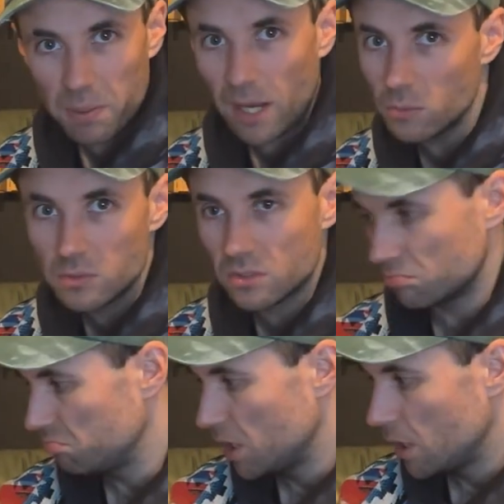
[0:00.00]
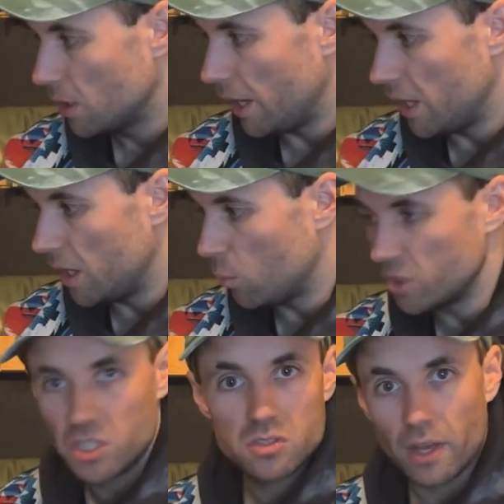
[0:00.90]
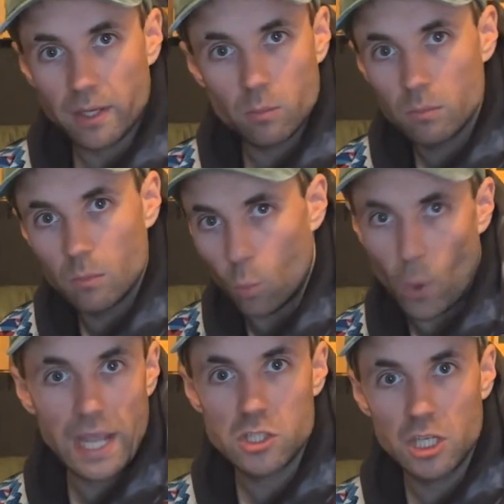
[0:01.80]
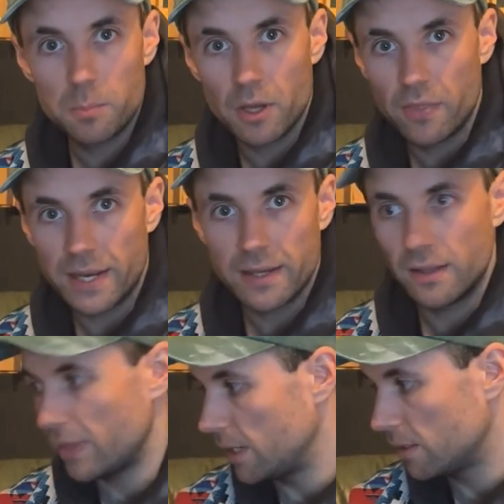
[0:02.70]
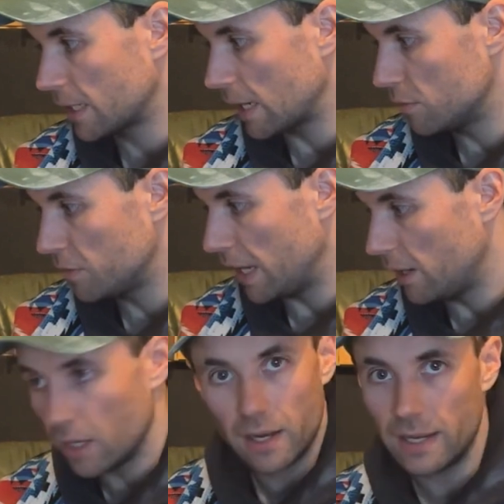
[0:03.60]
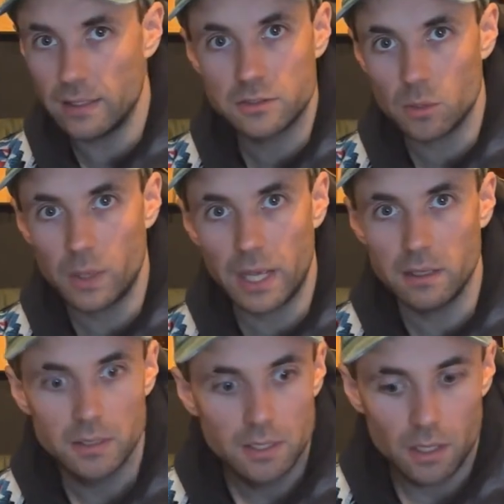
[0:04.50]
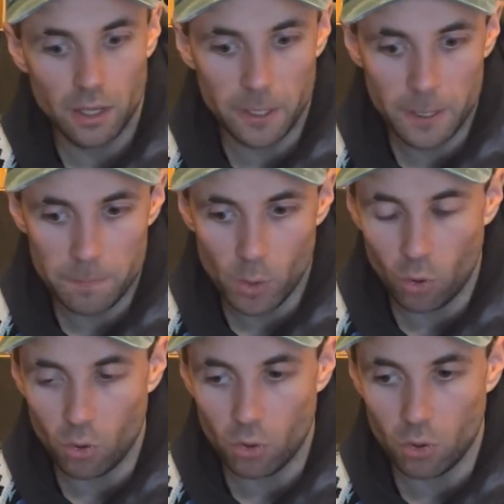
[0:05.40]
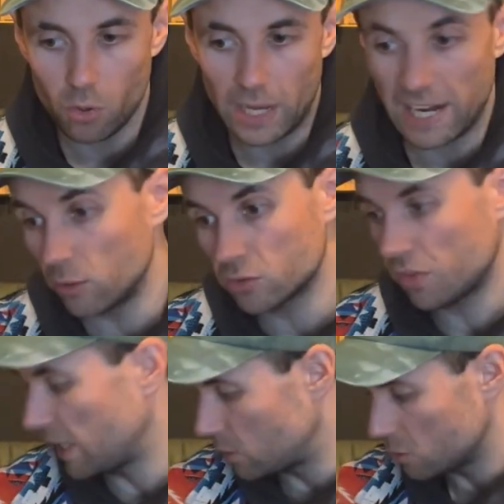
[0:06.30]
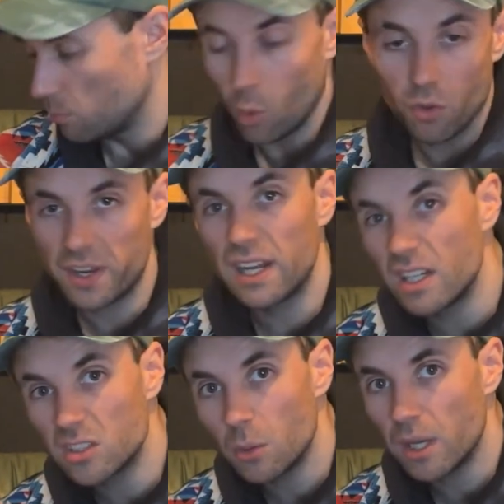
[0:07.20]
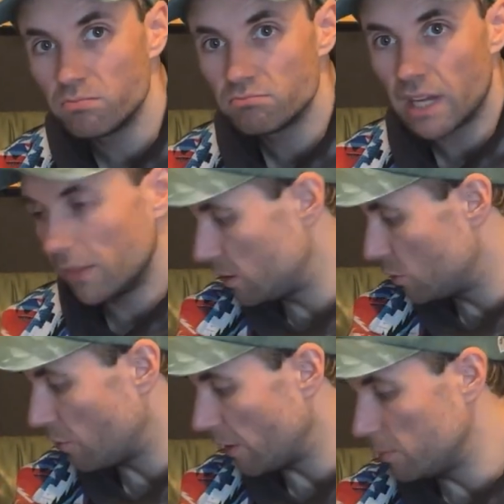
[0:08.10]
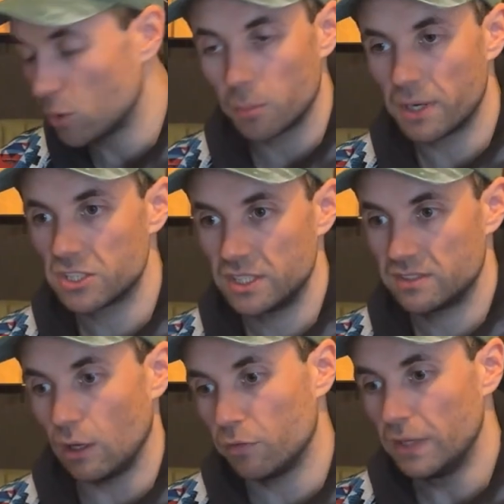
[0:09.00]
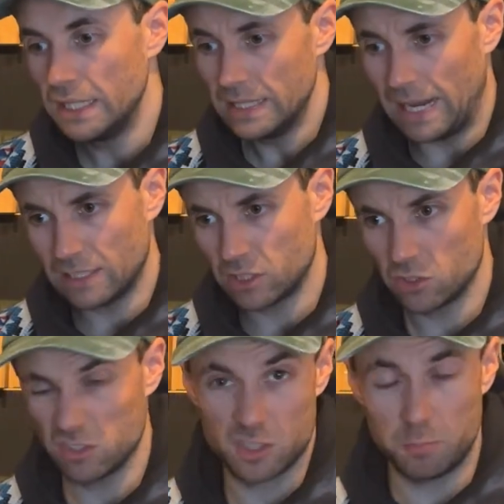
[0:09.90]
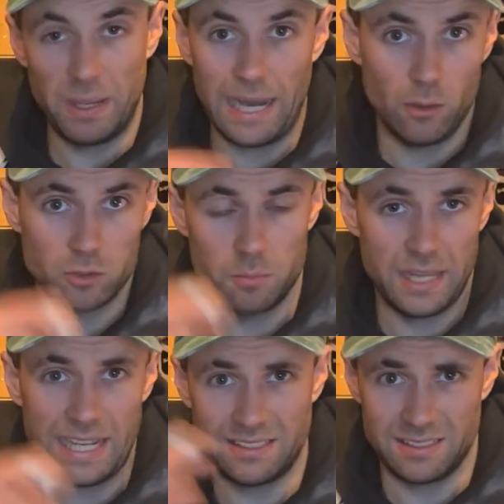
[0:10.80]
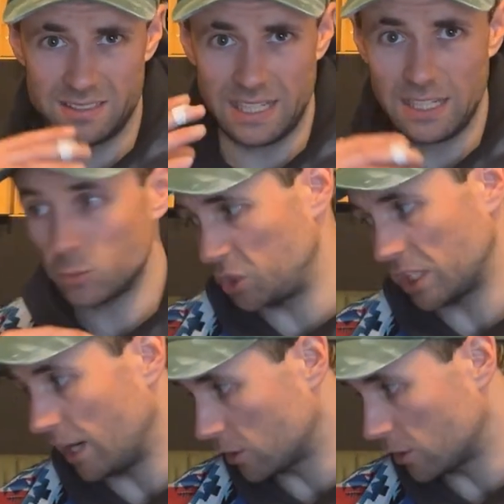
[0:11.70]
pounds, which is like way cheaper than kind of an LA-2A. And I also think it does more than an LA-2A. And the very new compression itself actually doesn't spit out some of the S's and T's, which you can't